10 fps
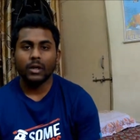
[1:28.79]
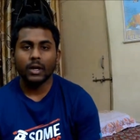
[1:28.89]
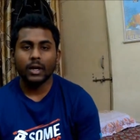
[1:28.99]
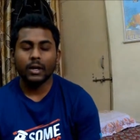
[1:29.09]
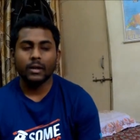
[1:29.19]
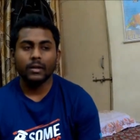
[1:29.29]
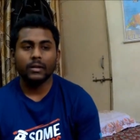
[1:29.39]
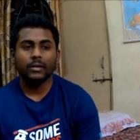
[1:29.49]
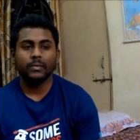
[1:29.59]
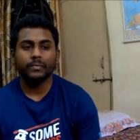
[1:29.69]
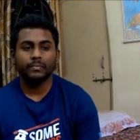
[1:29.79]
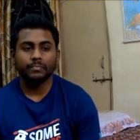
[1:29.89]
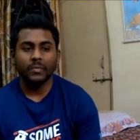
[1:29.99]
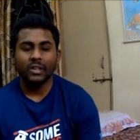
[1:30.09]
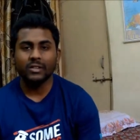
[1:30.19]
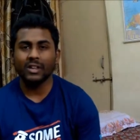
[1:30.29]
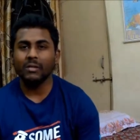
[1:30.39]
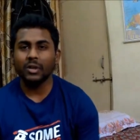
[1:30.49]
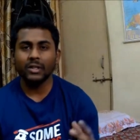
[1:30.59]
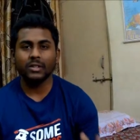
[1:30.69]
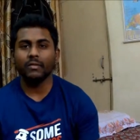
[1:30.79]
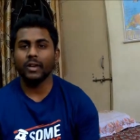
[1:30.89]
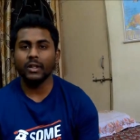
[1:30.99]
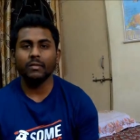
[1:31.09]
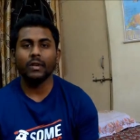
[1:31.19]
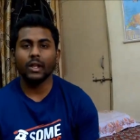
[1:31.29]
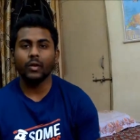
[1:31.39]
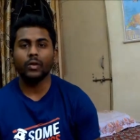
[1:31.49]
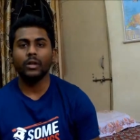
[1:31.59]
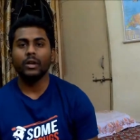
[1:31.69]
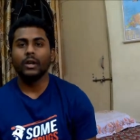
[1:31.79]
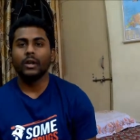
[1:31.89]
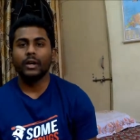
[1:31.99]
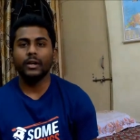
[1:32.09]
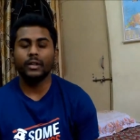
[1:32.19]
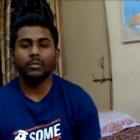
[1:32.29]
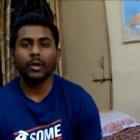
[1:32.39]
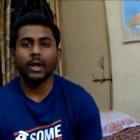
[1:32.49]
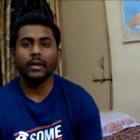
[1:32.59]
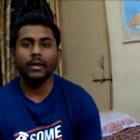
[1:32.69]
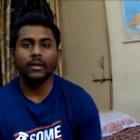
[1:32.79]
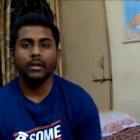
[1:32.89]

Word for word: and uh, Steelbird is a very well known Indian brand